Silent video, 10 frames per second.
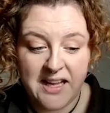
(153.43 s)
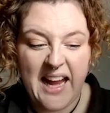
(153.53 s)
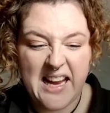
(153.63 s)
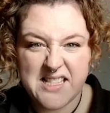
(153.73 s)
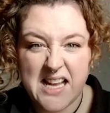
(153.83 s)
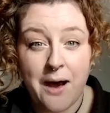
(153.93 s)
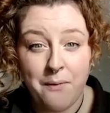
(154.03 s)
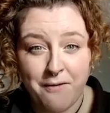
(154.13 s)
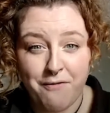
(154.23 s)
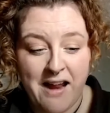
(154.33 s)
it's
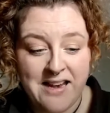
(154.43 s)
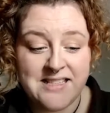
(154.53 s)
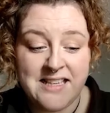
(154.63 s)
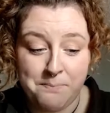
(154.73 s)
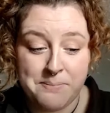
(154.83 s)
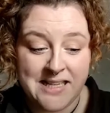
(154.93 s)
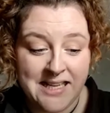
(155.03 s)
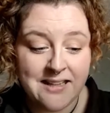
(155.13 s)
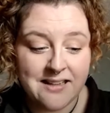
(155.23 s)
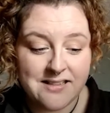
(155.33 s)
our friend Tipsy,"
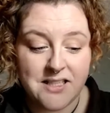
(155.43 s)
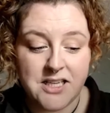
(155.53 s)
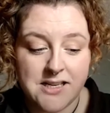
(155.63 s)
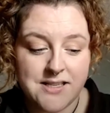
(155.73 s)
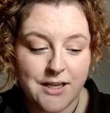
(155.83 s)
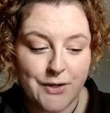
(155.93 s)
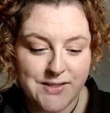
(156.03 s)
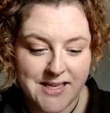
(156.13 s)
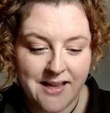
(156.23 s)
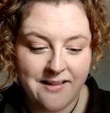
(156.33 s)
suggested
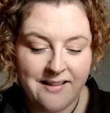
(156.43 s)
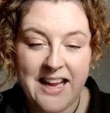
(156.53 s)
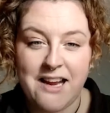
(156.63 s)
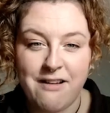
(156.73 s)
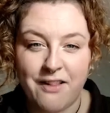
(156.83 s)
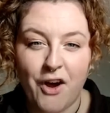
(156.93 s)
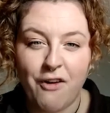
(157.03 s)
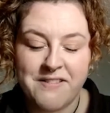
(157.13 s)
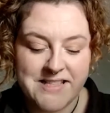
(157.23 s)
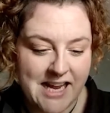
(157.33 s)
Lutzer, hearing the
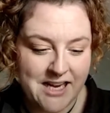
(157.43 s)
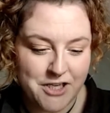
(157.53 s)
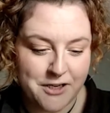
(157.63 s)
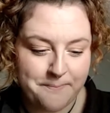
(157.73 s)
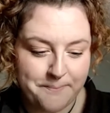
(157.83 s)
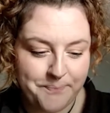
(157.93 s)
conversation.